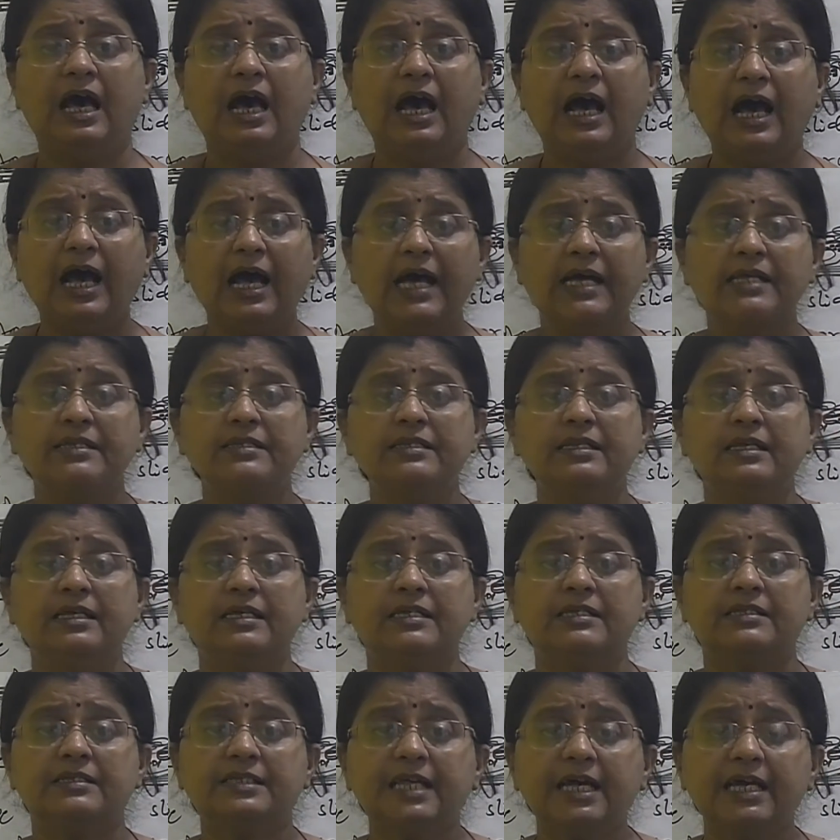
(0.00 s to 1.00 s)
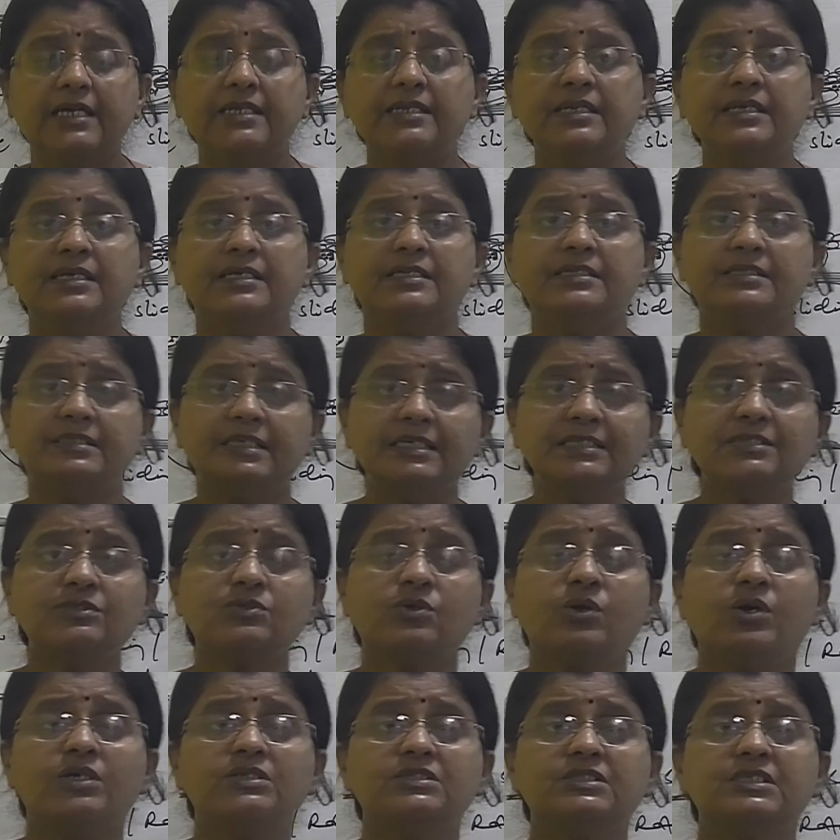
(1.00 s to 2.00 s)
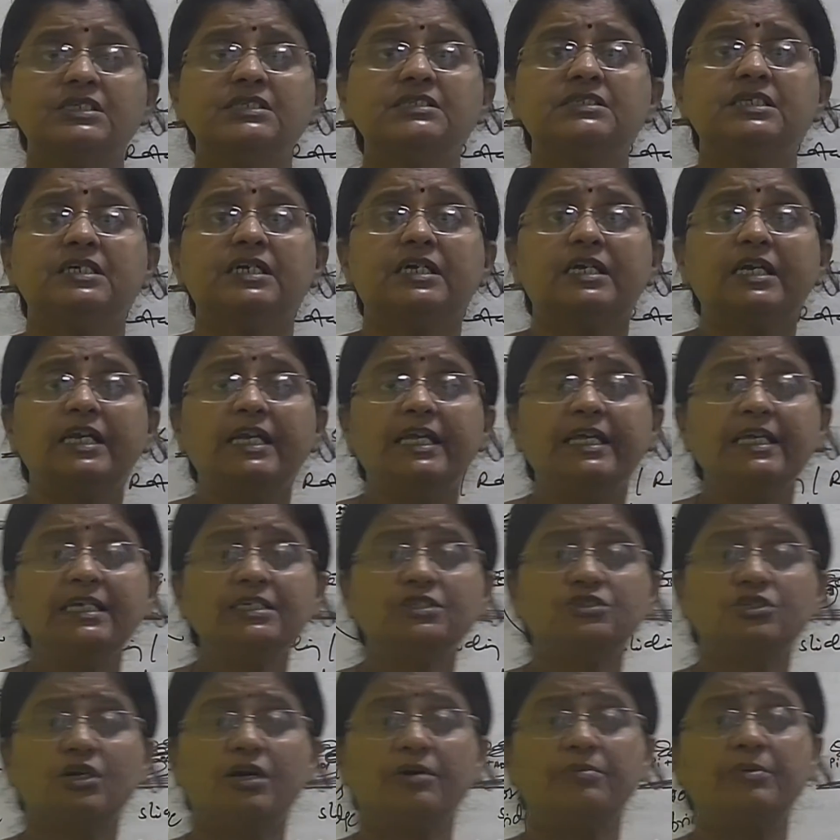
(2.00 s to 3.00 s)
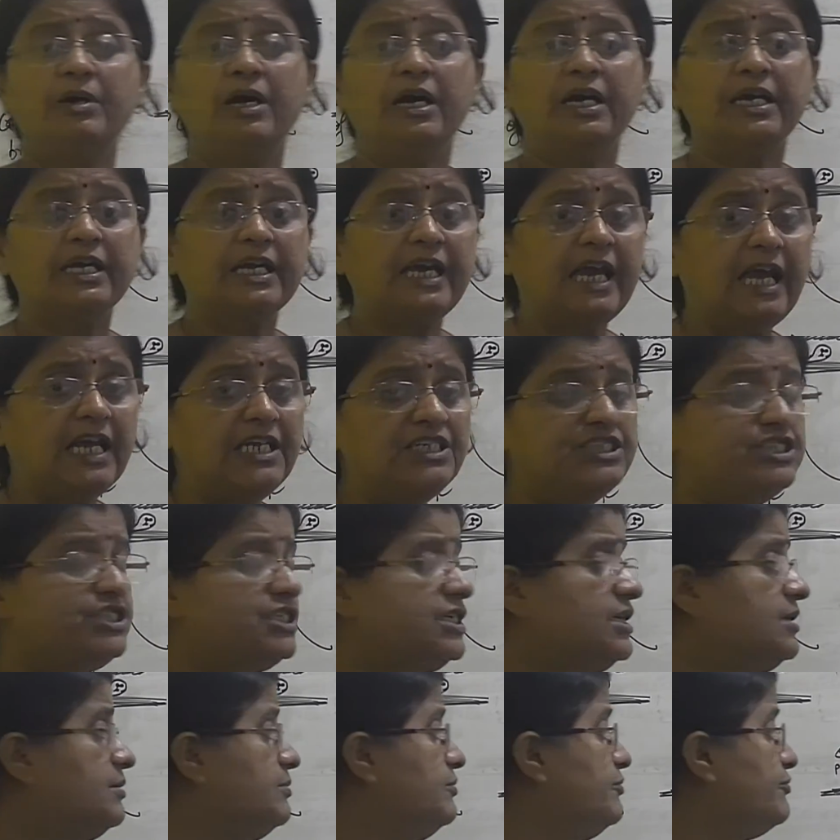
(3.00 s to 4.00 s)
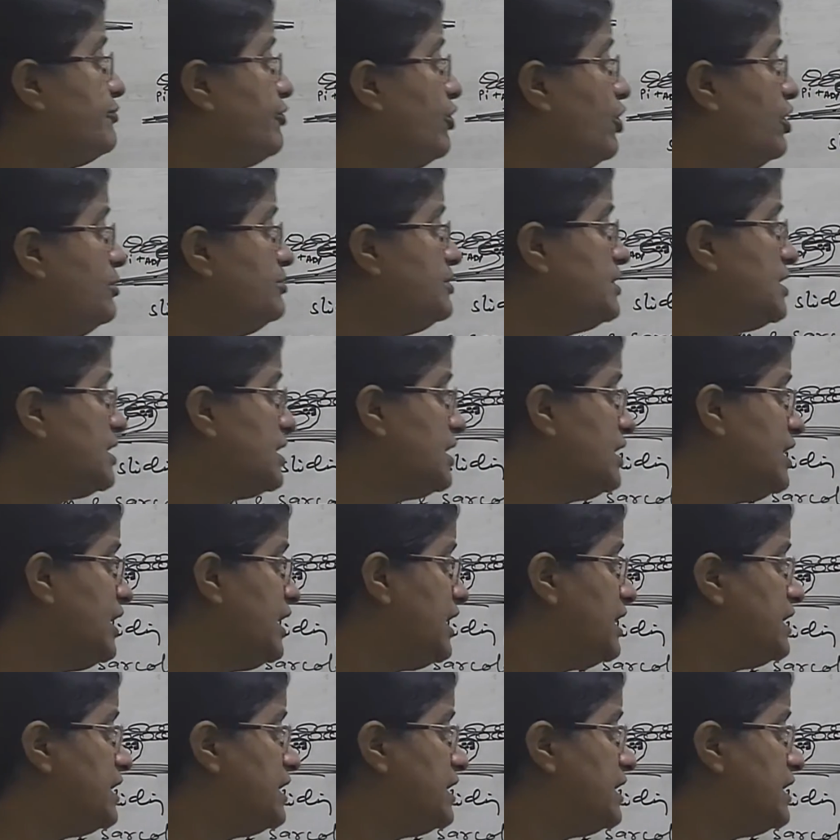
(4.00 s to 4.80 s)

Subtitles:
and then this causes the release of calcium from the